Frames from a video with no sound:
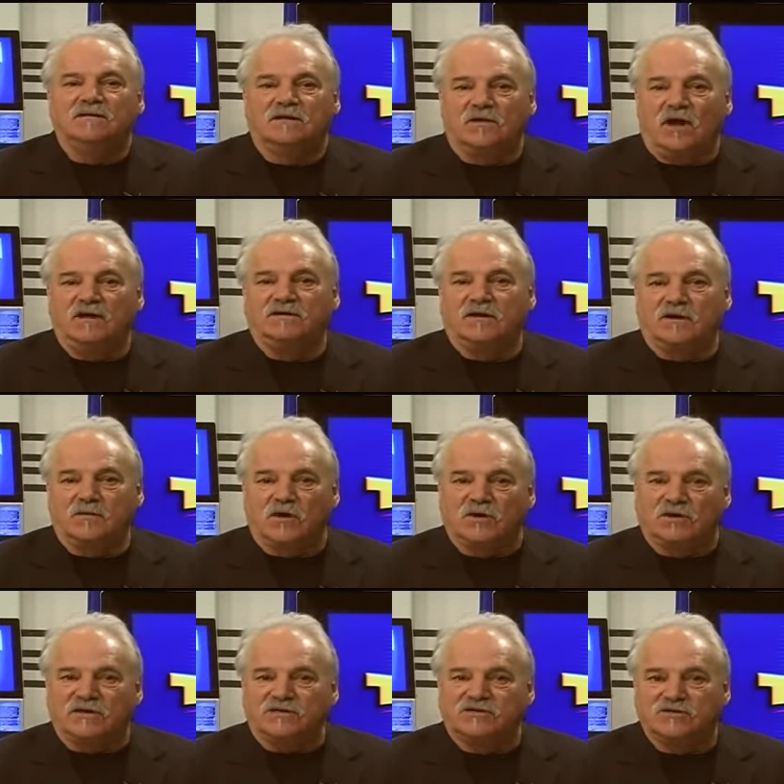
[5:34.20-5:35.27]
to light the
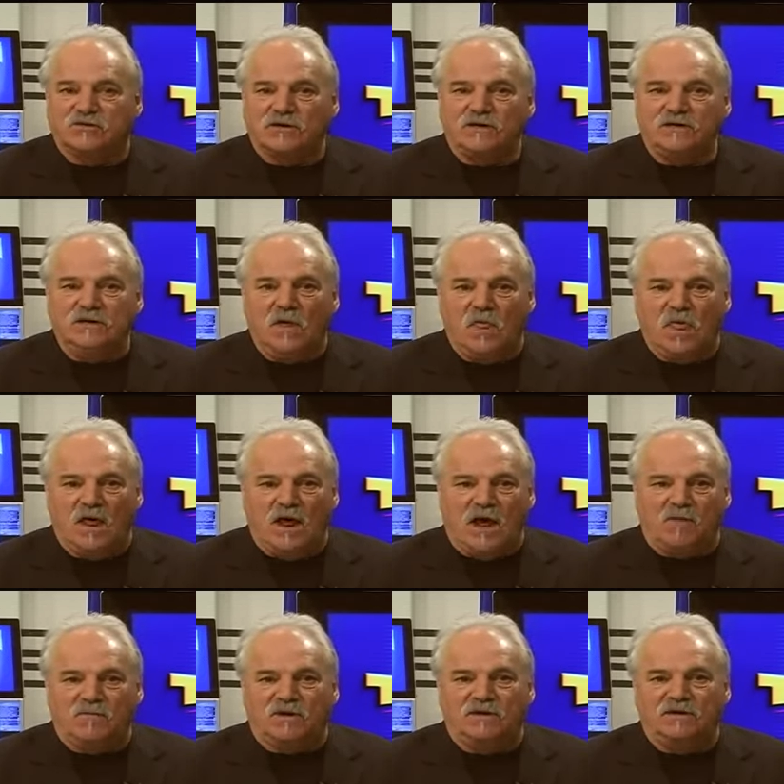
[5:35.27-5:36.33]
community tree
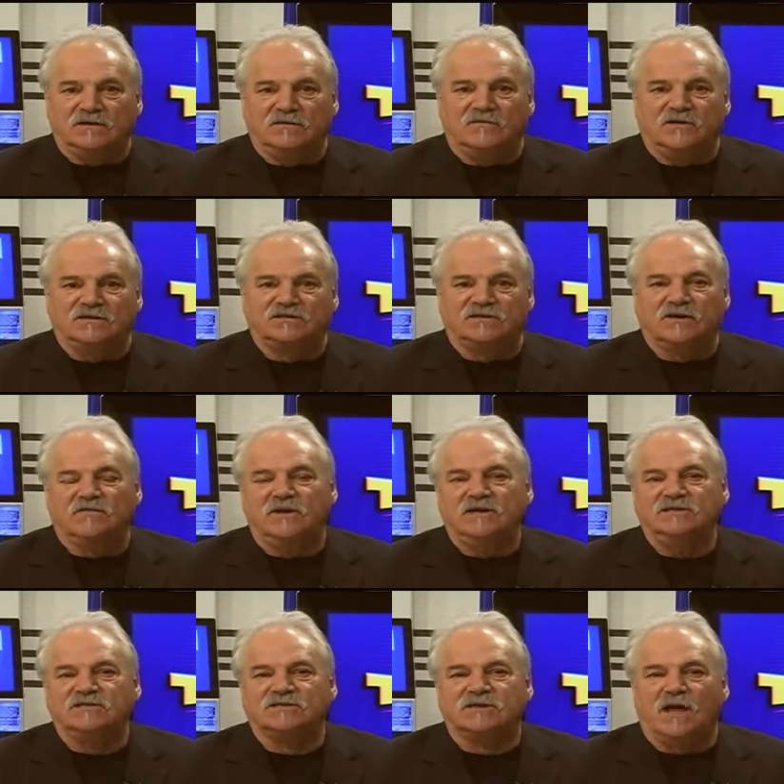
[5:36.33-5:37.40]
and begin the
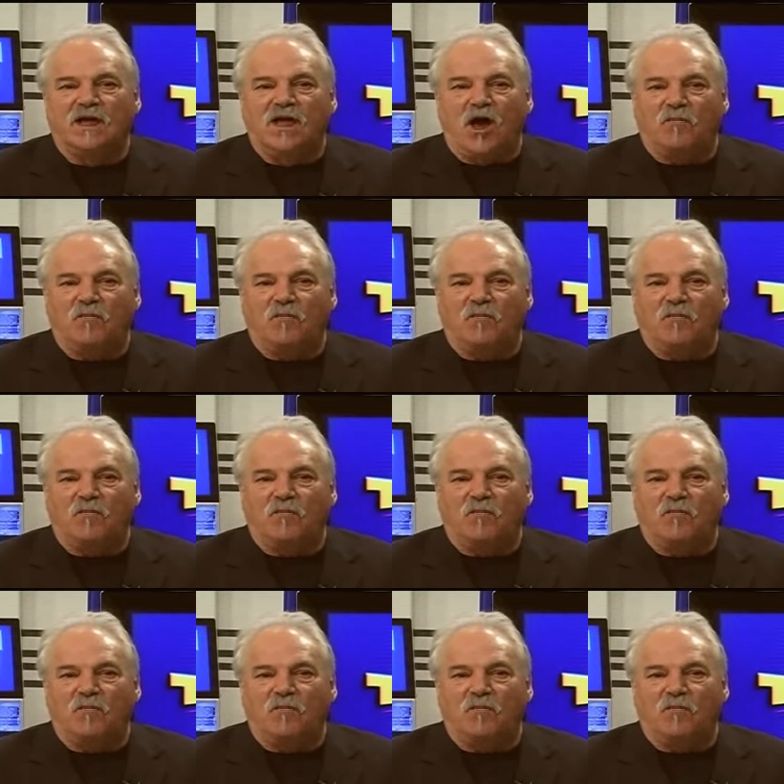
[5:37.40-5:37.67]
festivities.